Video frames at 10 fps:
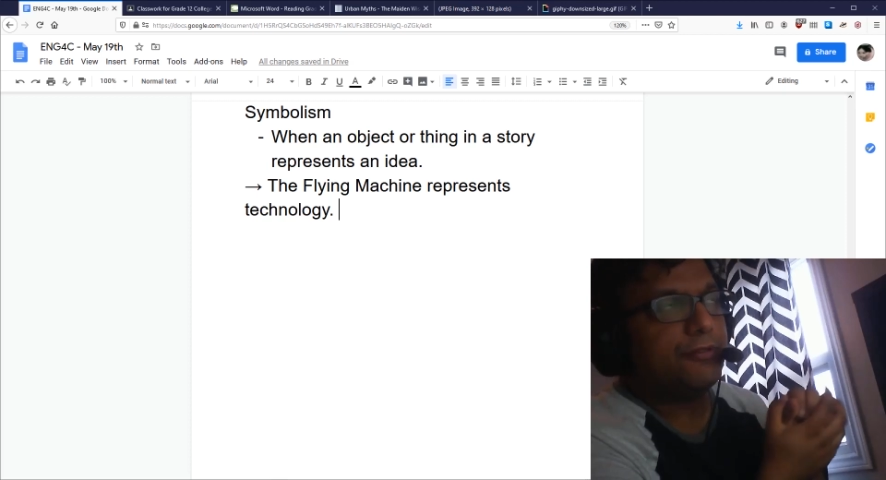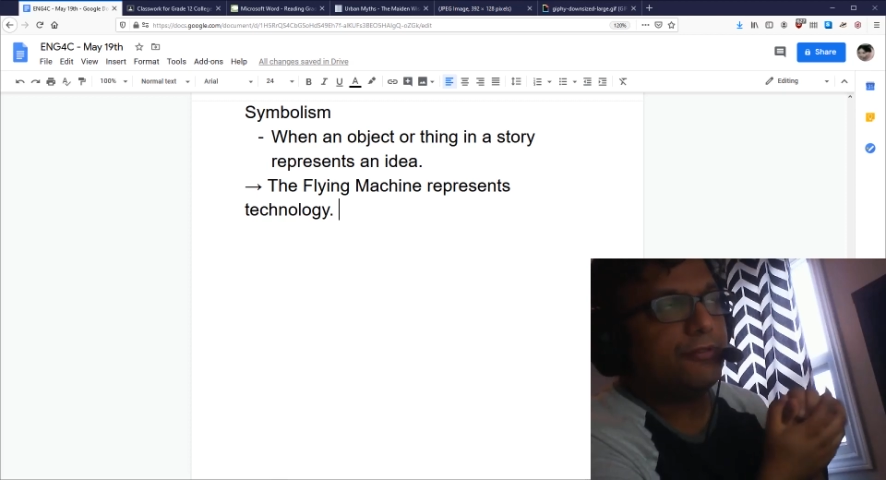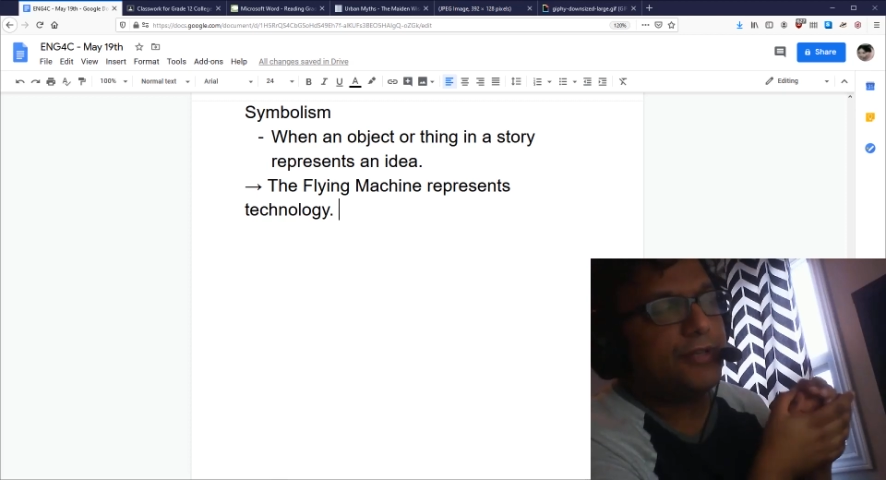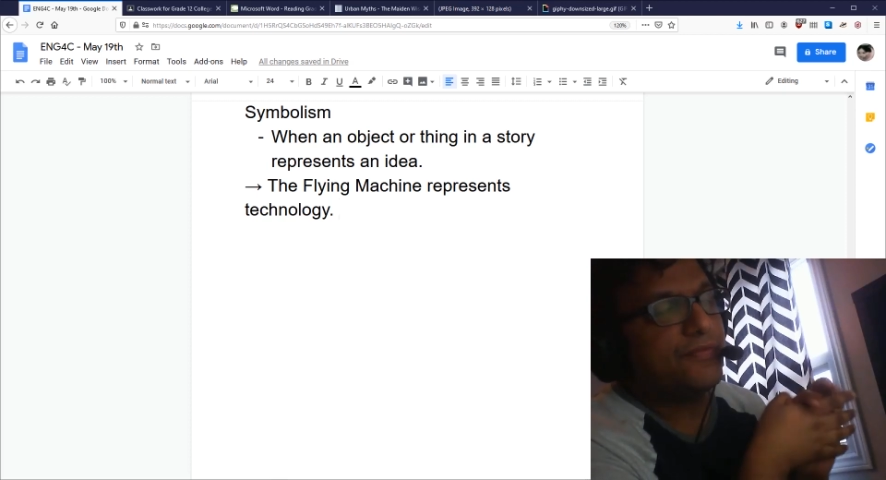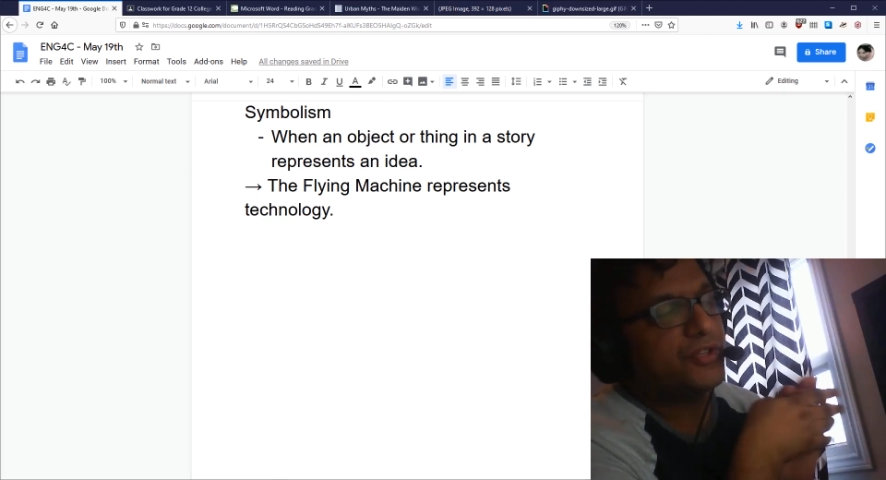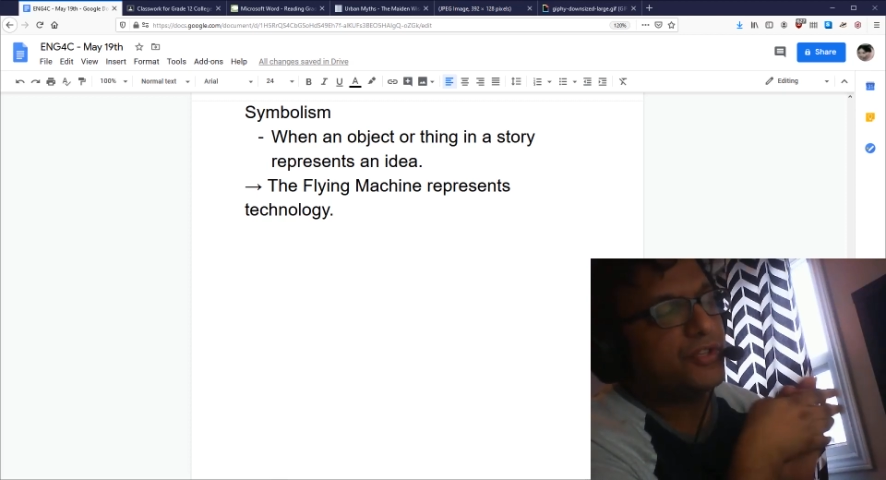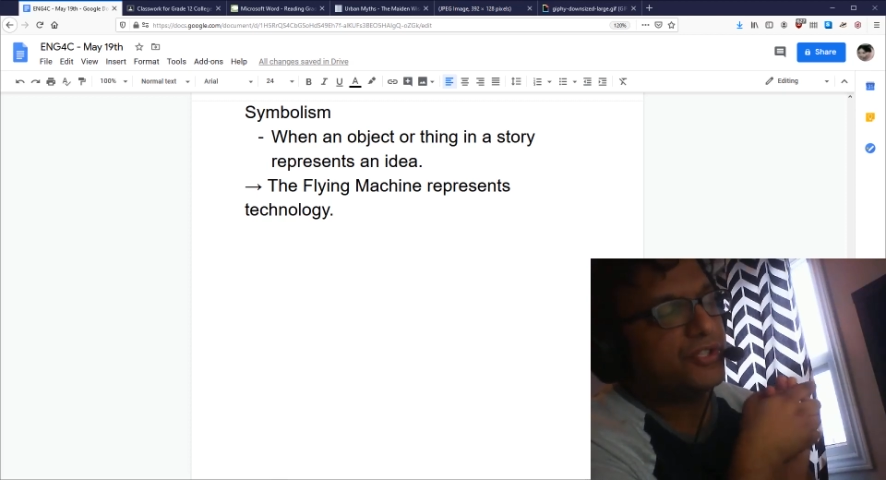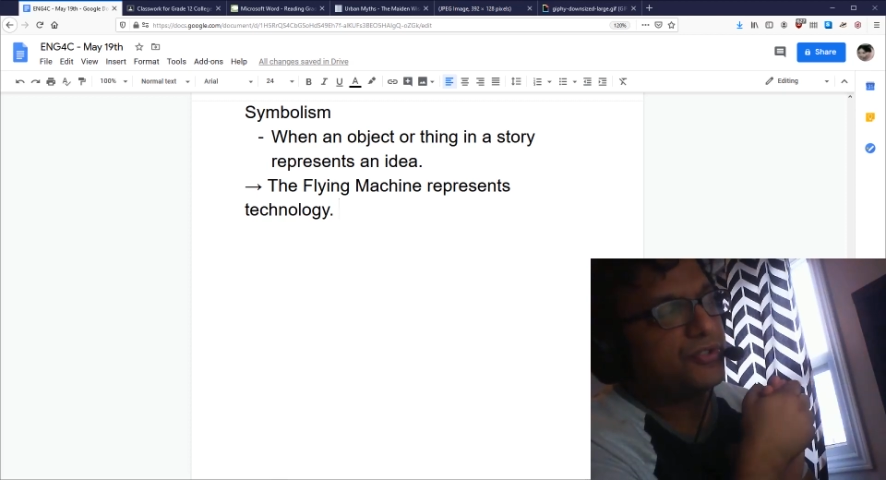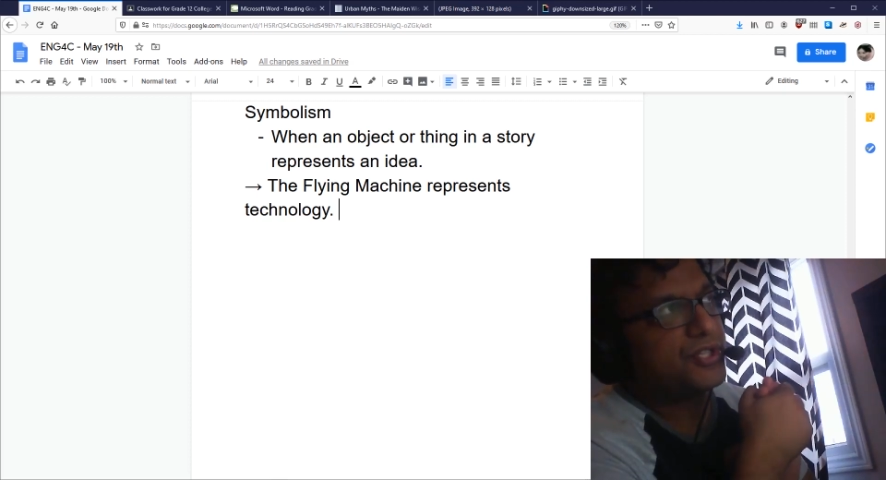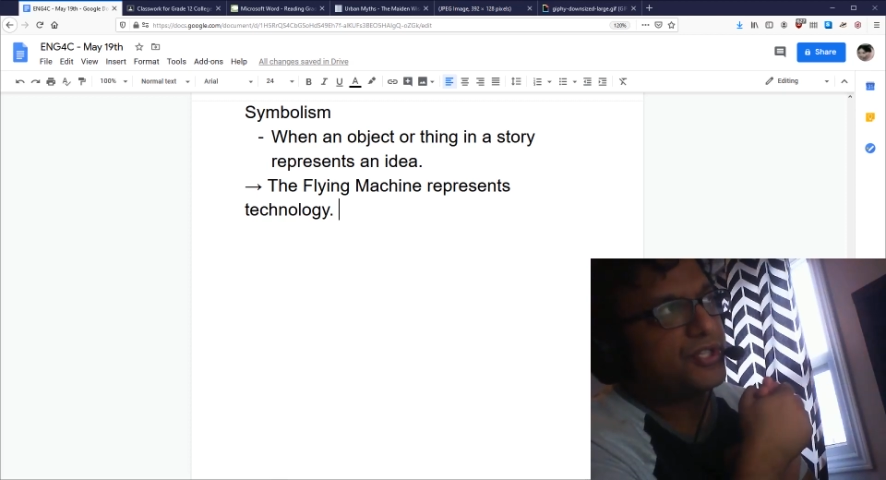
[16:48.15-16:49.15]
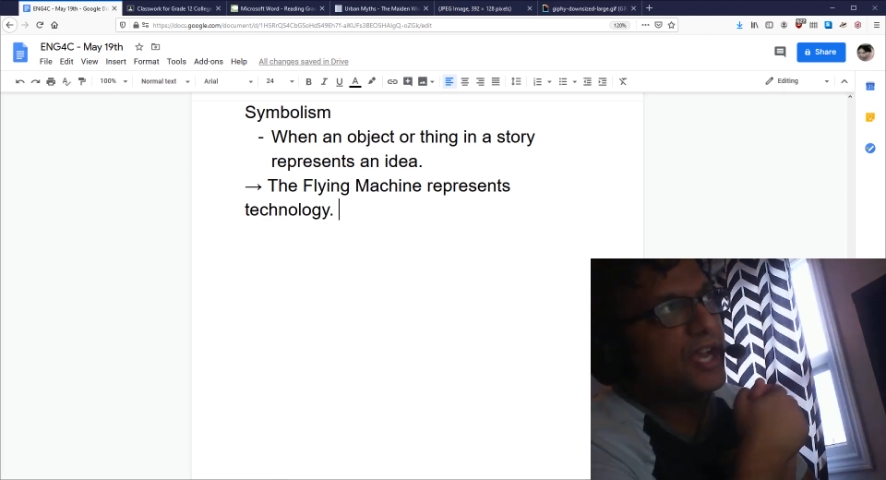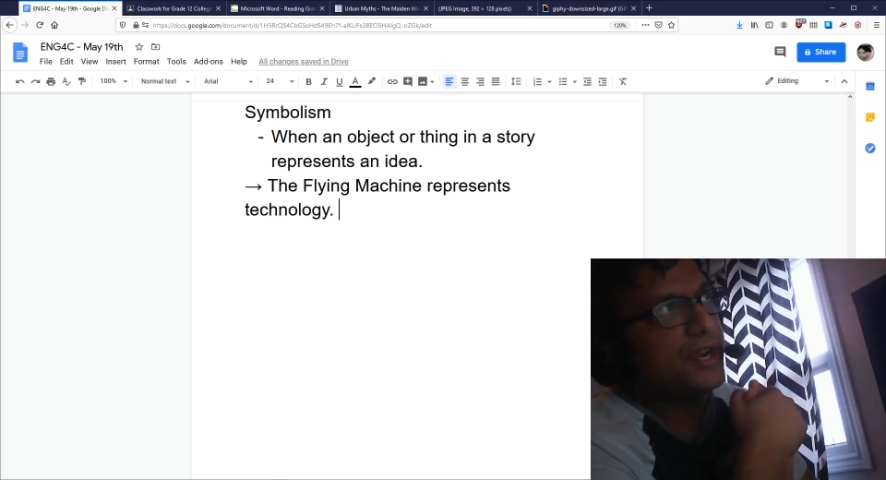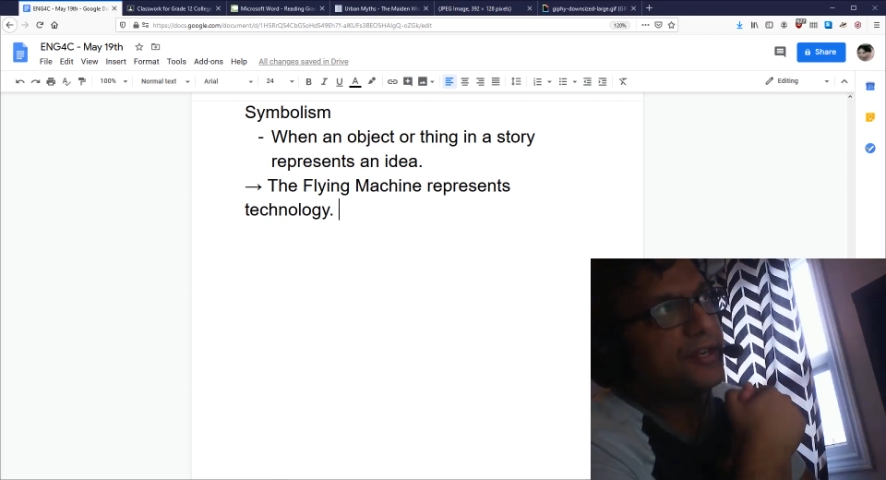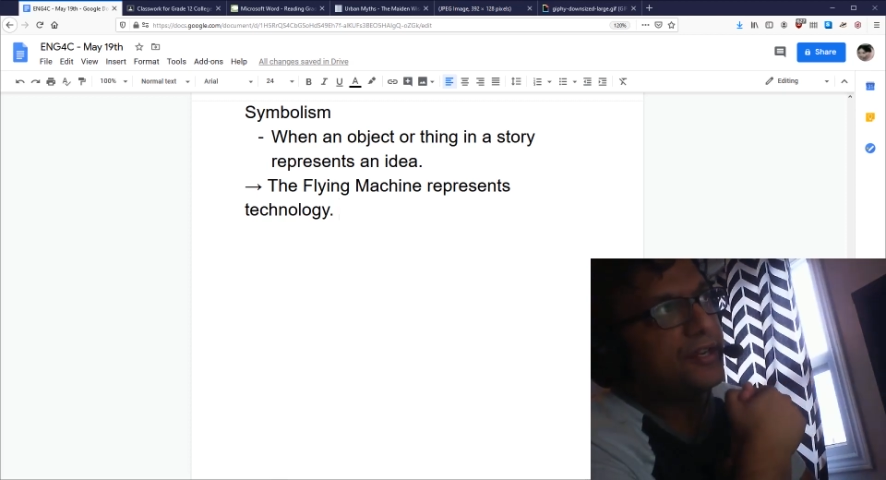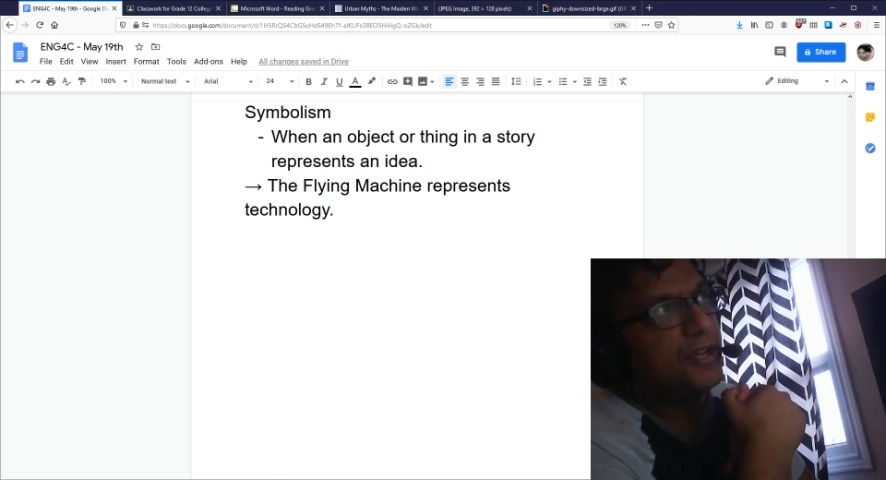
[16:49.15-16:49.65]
we have to understand